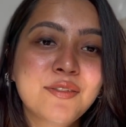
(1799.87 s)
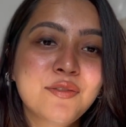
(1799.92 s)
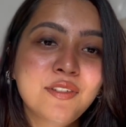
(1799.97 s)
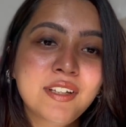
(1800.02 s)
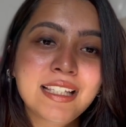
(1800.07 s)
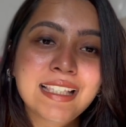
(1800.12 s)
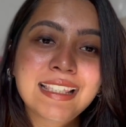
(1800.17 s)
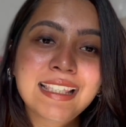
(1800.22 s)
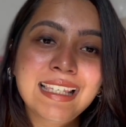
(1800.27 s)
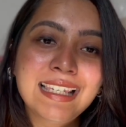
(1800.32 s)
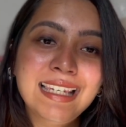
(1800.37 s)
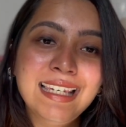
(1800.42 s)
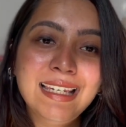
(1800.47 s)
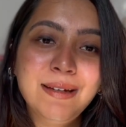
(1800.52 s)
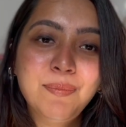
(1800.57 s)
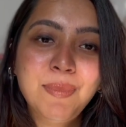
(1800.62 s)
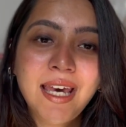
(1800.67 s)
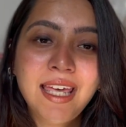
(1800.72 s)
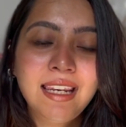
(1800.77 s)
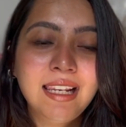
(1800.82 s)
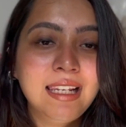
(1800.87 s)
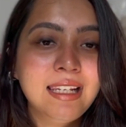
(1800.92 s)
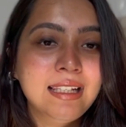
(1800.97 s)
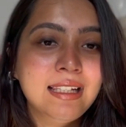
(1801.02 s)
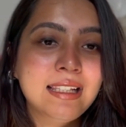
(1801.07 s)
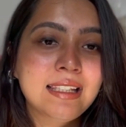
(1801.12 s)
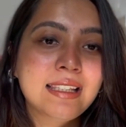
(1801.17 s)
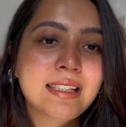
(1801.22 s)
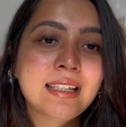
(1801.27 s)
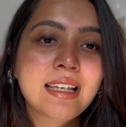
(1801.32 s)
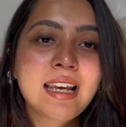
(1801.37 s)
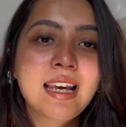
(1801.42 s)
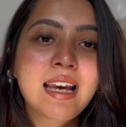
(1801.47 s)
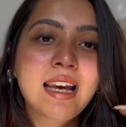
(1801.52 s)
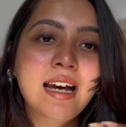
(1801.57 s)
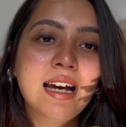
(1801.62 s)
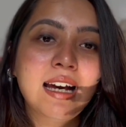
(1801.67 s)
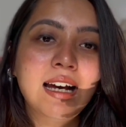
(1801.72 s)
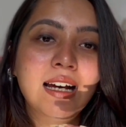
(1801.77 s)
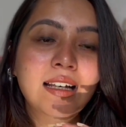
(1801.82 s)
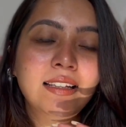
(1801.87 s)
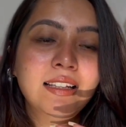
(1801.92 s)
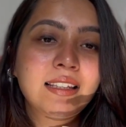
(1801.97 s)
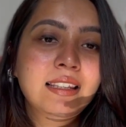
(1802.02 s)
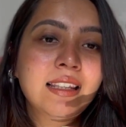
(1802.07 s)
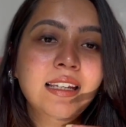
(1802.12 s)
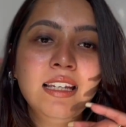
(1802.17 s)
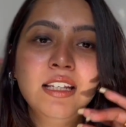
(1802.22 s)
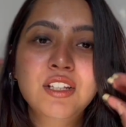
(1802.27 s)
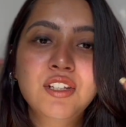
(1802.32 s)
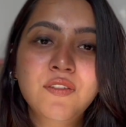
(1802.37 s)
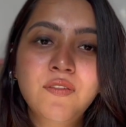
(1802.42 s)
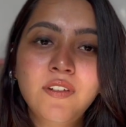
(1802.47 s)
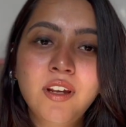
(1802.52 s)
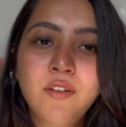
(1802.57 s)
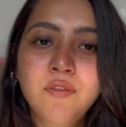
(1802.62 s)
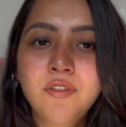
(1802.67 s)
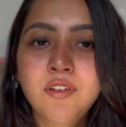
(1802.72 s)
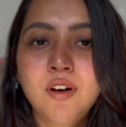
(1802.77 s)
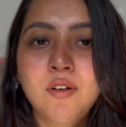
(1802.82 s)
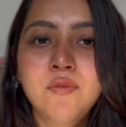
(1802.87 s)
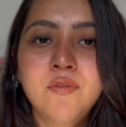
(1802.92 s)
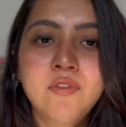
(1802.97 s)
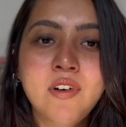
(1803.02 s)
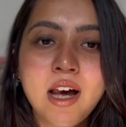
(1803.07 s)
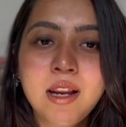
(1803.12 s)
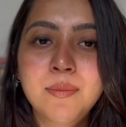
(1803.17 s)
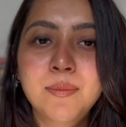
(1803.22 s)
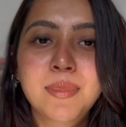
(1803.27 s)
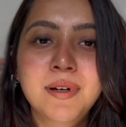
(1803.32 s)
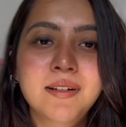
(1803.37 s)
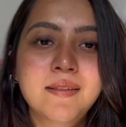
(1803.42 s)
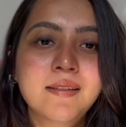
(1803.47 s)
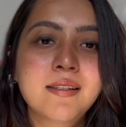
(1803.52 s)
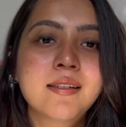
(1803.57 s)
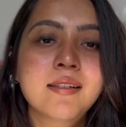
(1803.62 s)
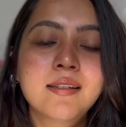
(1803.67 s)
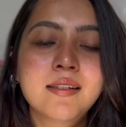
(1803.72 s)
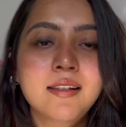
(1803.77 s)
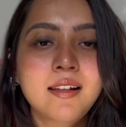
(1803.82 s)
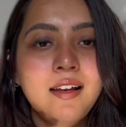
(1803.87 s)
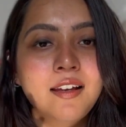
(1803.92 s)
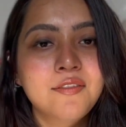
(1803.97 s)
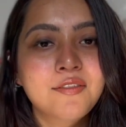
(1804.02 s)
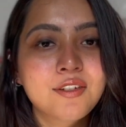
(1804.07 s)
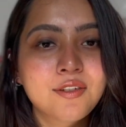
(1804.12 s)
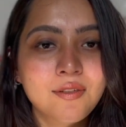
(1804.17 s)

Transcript: We see parallels, the scene shifting from one person's life to